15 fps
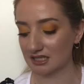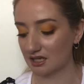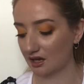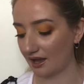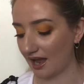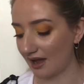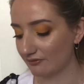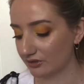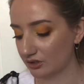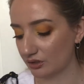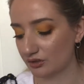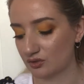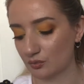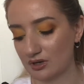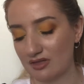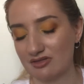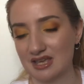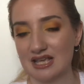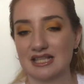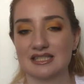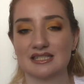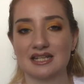I haven't used one of
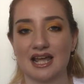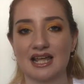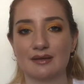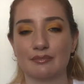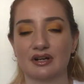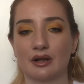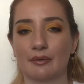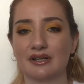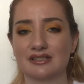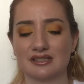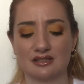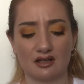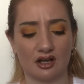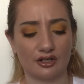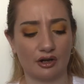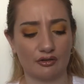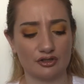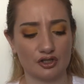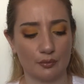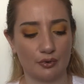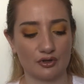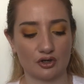these today, but otherwise I know the
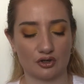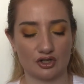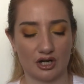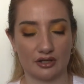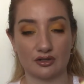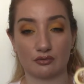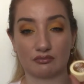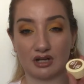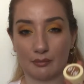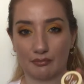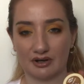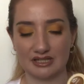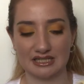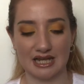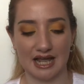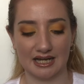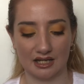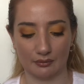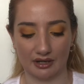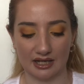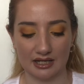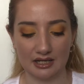Super Shock shadows are really pretty
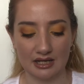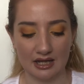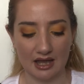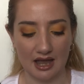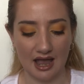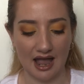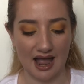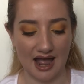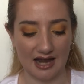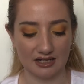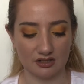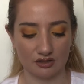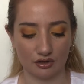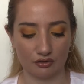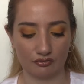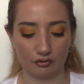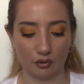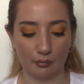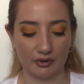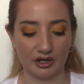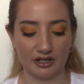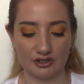anyway. And the
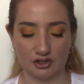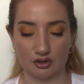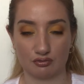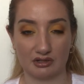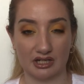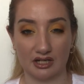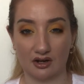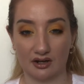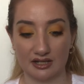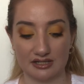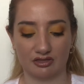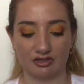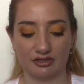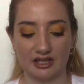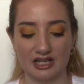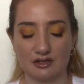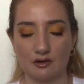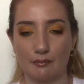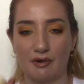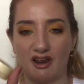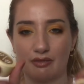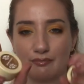formula is just really nice. These will
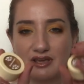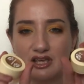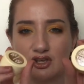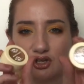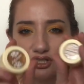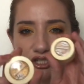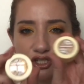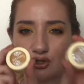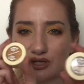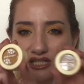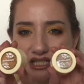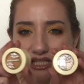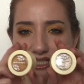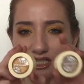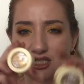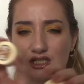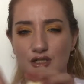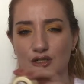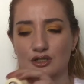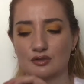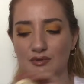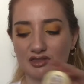both be good choices to
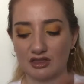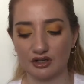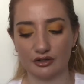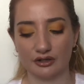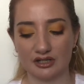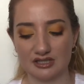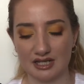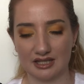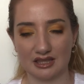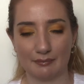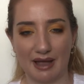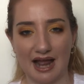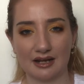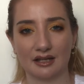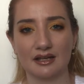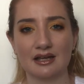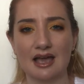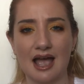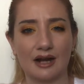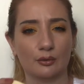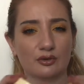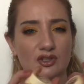use with the looks in the palette
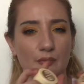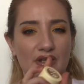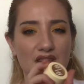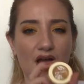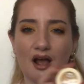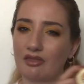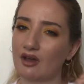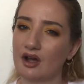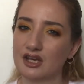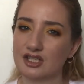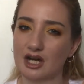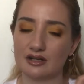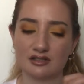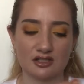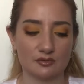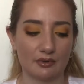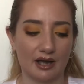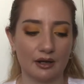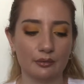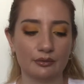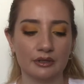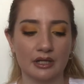and also with other eyeshadows as
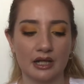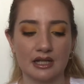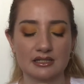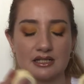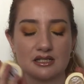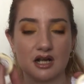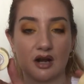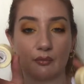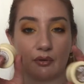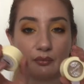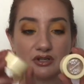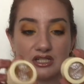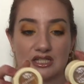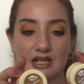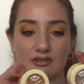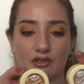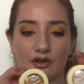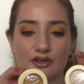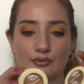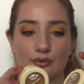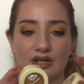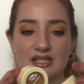well. So it's kind of why I wanted to get
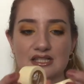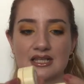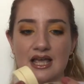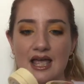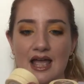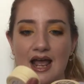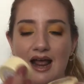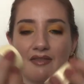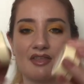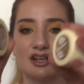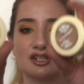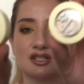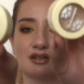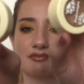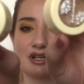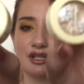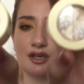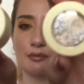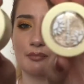those ones. And they're just in really cute